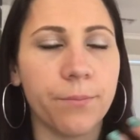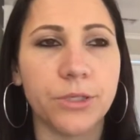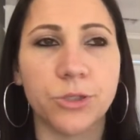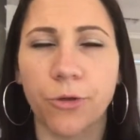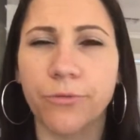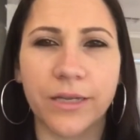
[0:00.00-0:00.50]

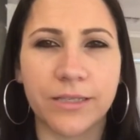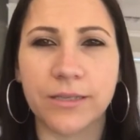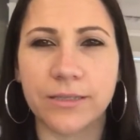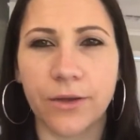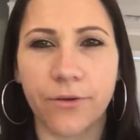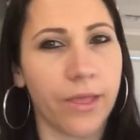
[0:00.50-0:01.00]
but don't
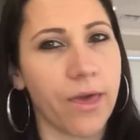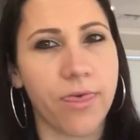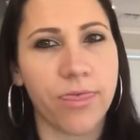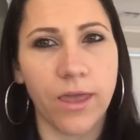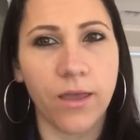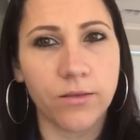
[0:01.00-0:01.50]
necessarily
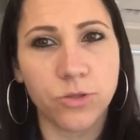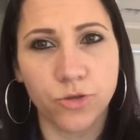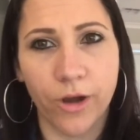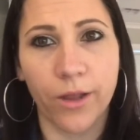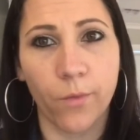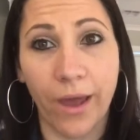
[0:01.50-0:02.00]
think
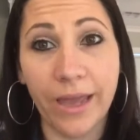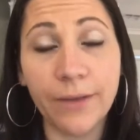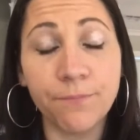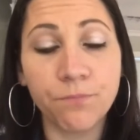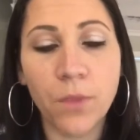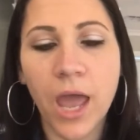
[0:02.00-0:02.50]
straight away,
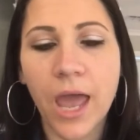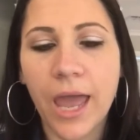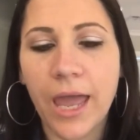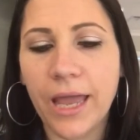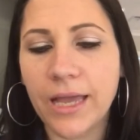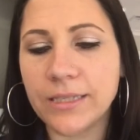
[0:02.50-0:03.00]

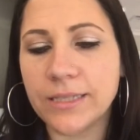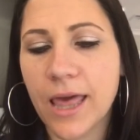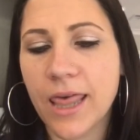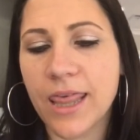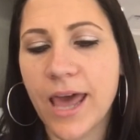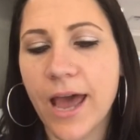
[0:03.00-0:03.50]
is
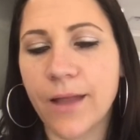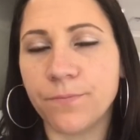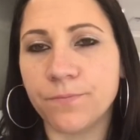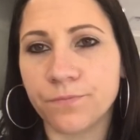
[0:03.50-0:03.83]
that